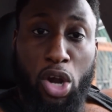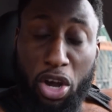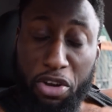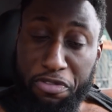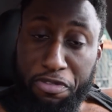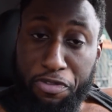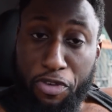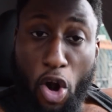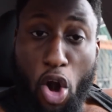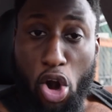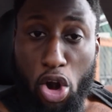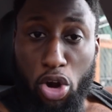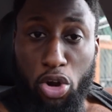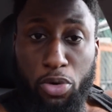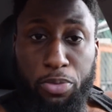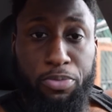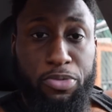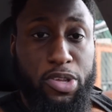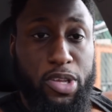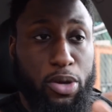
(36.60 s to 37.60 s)

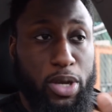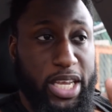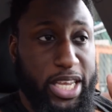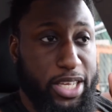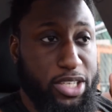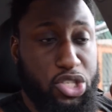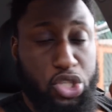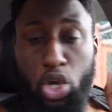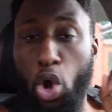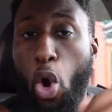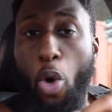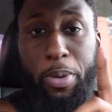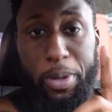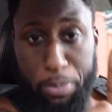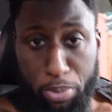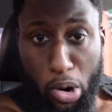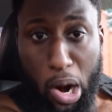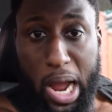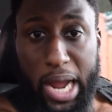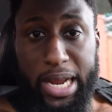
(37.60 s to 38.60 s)
Confirmed is
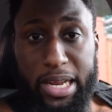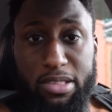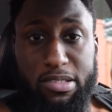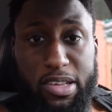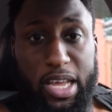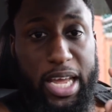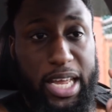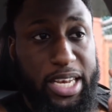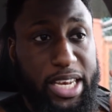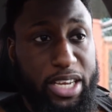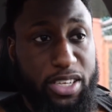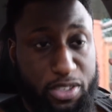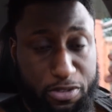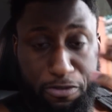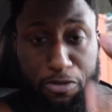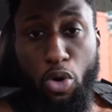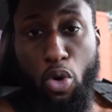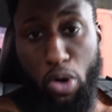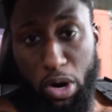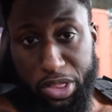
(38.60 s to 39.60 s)
Kobe Bryant, and
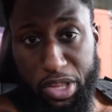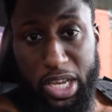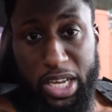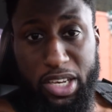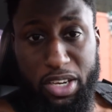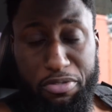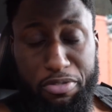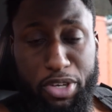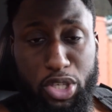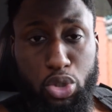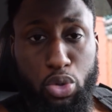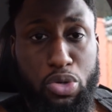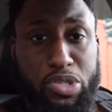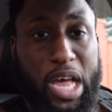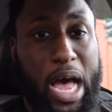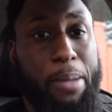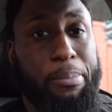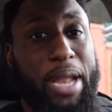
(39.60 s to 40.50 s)
there's four other individuals.